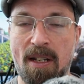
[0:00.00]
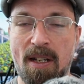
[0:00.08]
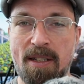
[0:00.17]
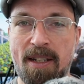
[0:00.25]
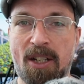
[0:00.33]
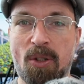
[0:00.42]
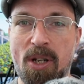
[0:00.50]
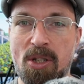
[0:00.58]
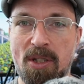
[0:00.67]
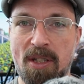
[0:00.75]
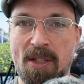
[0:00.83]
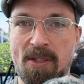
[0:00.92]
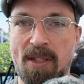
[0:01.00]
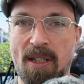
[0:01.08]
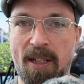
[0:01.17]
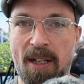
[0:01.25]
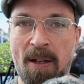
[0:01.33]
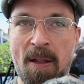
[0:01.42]
decoration in the
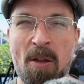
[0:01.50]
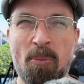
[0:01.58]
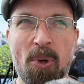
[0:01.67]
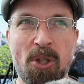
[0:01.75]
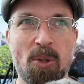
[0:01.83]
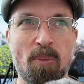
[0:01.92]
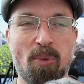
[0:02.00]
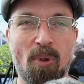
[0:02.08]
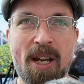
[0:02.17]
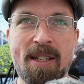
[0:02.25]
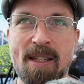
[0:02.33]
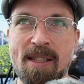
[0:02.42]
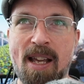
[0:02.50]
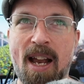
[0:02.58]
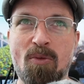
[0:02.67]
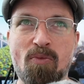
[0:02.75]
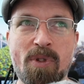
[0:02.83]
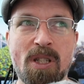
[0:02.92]
ceiling, but your brain says, I
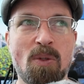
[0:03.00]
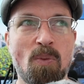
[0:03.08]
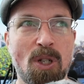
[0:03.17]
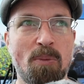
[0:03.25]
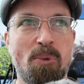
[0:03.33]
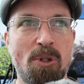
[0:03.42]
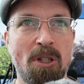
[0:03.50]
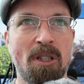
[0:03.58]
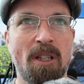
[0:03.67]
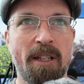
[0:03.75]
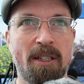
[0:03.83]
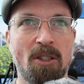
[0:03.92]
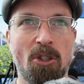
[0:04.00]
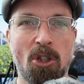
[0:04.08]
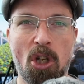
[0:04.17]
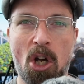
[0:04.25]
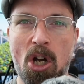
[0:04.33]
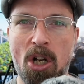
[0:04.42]
really want to put like
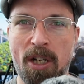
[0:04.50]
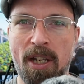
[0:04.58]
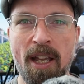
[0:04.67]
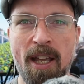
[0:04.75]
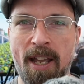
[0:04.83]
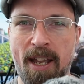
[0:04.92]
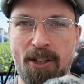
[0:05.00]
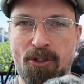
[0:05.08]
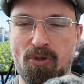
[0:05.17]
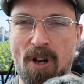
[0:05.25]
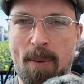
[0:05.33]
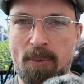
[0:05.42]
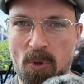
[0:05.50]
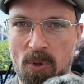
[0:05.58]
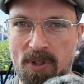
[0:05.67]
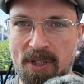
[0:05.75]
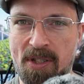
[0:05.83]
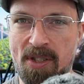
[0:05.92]
log and
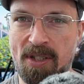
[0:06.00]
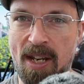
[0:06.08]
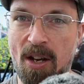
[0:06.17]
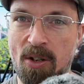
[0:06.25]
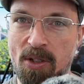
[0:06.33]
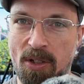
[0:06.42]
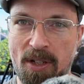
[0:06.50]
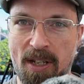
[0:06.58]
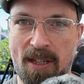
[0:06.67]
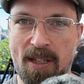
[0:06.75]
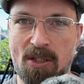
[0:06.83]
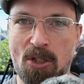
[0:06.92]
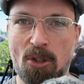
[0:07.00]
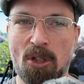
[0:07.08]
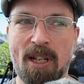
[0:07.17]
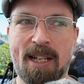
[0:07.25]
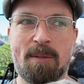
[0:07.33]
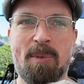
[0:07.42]
trapdoors and stairs underneath this to look
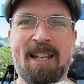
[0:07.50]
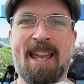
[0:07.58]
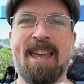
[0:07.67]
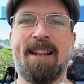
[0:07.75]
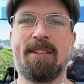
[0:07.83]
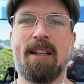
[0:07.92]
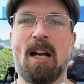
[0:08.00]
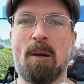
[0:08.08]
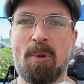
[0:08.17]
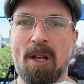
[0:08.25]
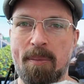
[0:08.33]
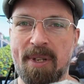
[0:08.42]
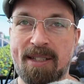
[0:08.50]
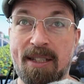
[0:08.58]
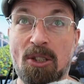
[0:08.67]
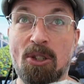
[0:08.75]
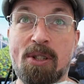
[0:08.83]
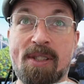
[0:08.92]
like it's being held up because
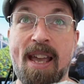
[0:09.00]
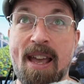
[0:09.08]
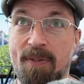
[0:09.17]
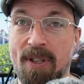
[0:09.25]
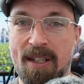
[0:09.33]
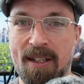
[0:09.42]
it looks heavy.